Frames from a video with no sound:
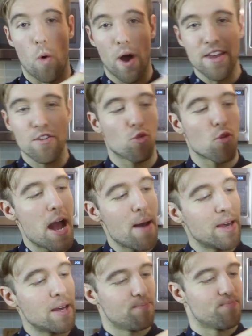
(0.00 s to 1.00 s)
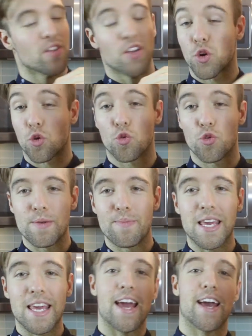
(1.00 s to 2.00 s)
White Rabbit
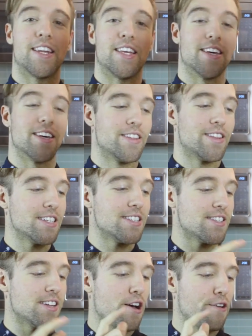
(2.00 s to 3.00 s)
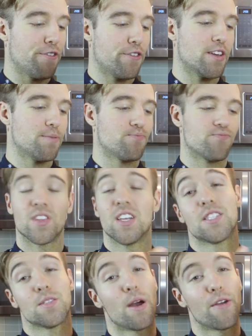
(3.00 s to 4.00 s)
creamy candy. This stuff,
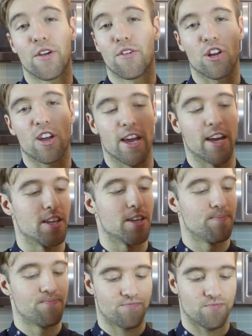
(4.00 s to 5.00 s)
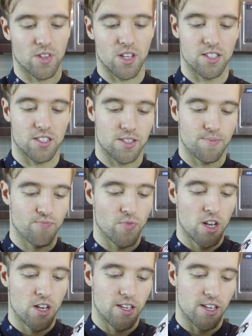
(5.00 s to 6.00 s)
this is my favorite candy. It's,
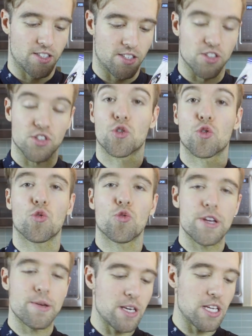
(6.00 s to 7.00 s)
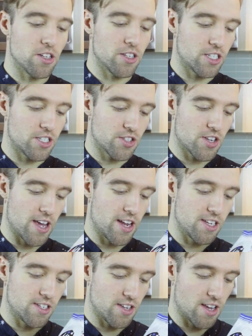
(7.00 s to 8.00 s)
it's these creamy, delicious
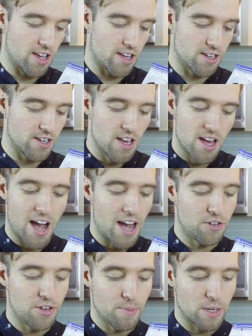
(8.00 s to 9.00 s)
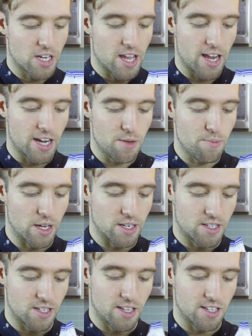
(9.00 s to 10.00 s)
candies, and I don't eat much candy,
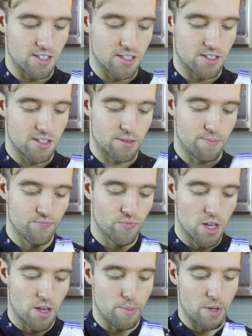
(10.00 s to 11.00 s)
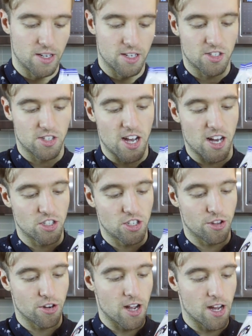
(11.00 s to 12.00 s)
but this is a bit of
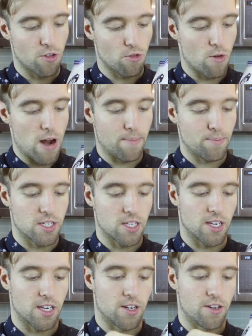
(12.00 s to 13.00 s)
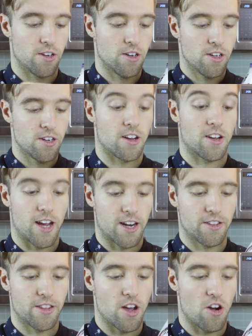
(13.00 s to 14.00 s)
nostalgia. They're kind of wrapped in, not kind
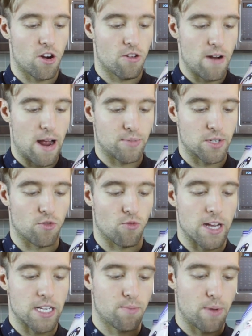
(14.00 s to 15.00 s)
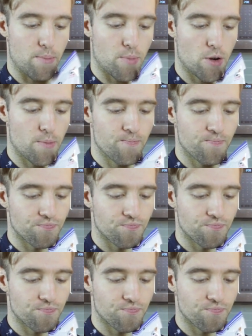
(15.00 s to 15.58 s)
of, they are wrapped in rice paper.